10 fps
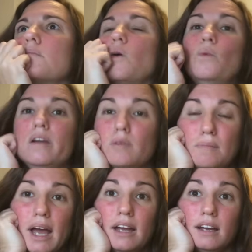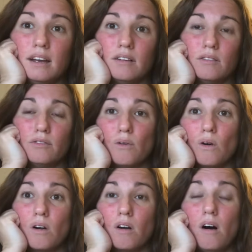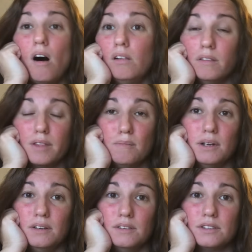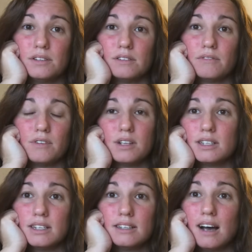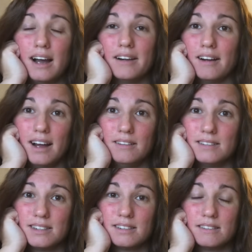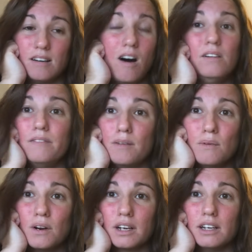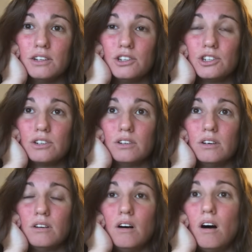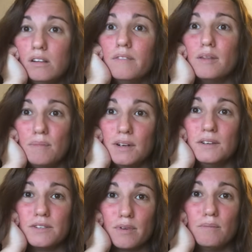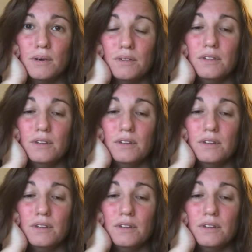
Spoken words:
we have been paying for all of the bills for this entire house, all of the mortgage, all of the bills for both